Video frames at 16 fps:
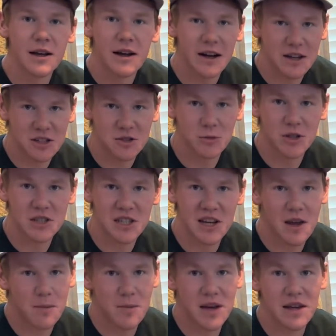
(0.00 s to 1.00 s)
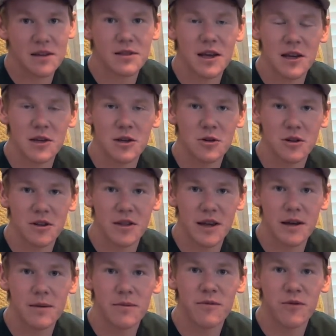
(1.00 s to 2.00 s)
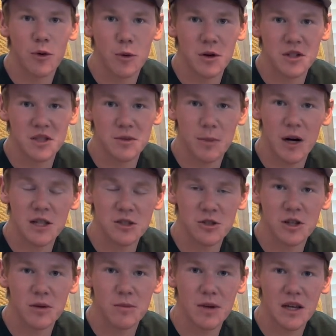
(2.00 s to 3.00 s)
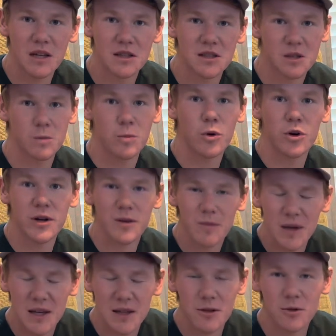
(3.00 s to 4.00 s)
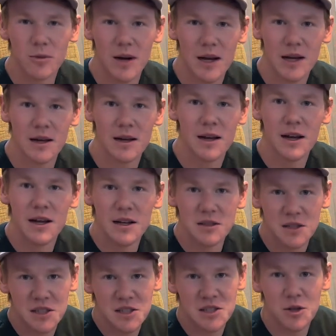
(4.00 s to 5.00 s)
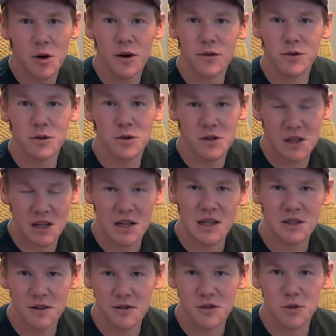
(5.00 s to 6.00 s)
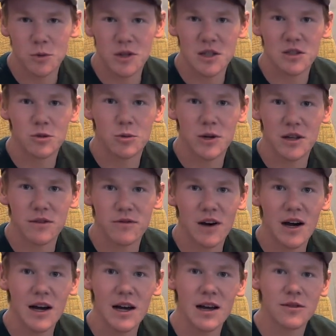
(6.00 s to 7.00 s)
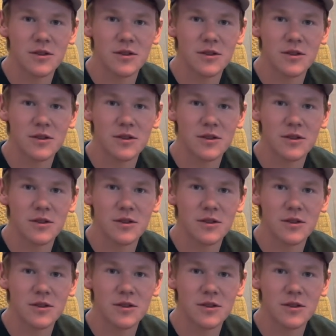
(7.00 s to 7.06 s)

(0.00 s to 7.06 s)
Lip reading: I just want to say a big thank you to them for sponsoring me and supporting me through my disc golf through the end of 2025.